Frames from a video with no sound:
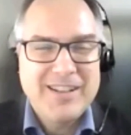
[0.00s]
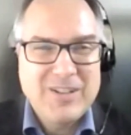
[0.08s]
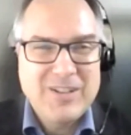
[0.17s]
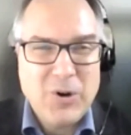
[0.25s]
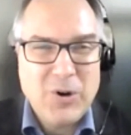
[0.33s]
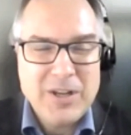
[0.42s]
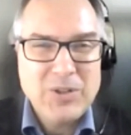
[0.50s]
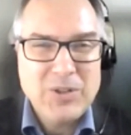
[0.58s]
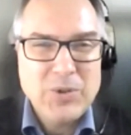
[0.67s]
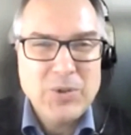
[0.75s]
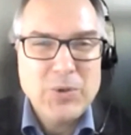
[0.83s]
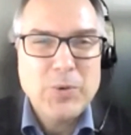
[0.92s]
talking to
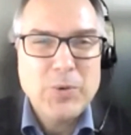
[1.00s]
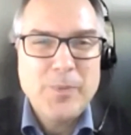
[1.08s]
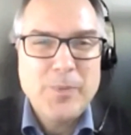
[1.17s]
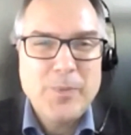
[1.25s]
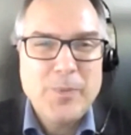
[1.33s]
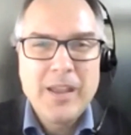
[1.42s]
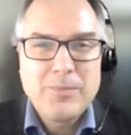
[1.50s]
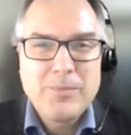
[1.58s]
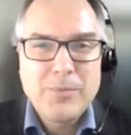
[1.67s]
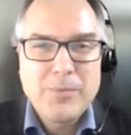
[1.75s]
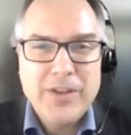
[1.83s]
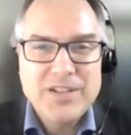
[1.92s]
you,
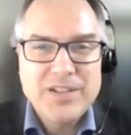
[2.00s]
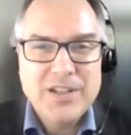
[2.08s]
Professor